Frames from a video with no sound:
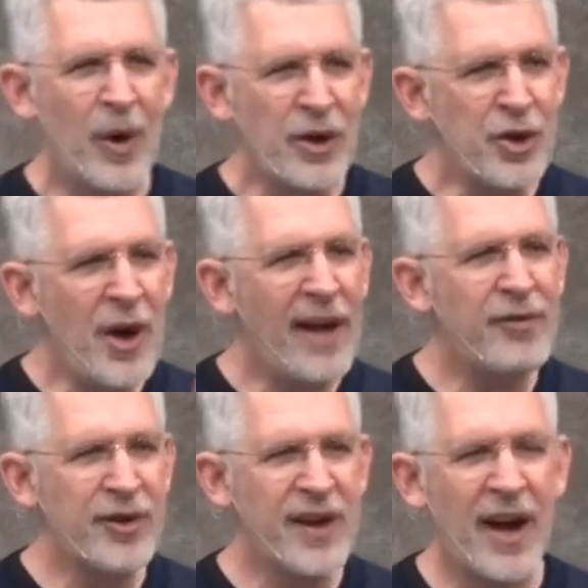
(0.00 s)
what you
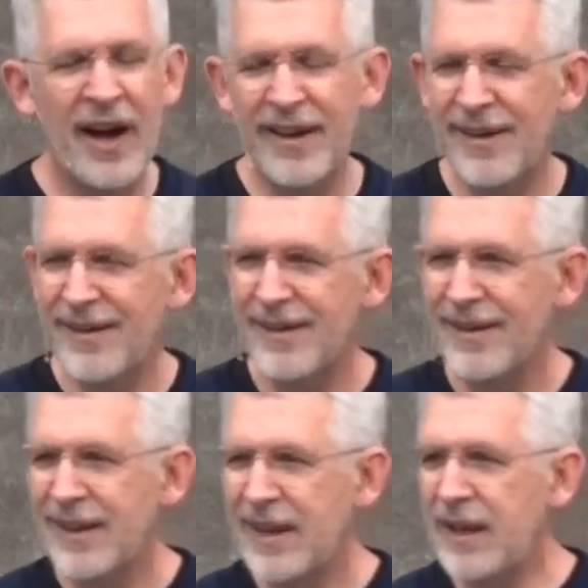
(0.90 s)
have with God
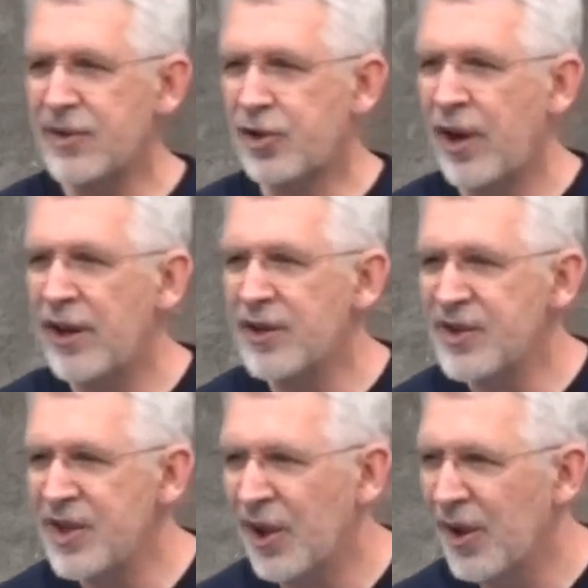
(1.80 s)
is greater
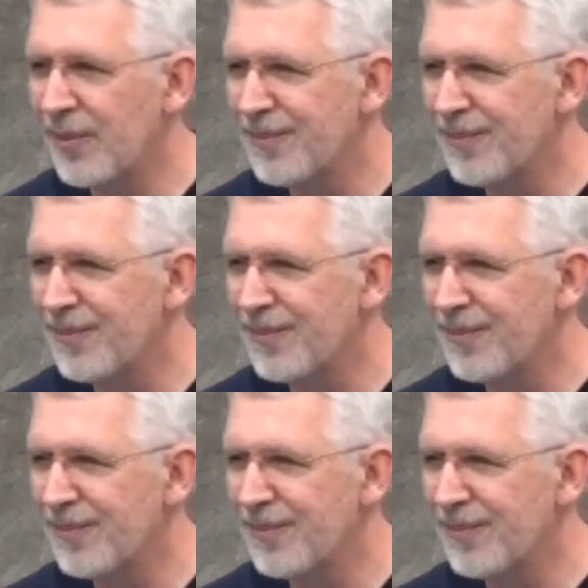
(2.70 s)
still,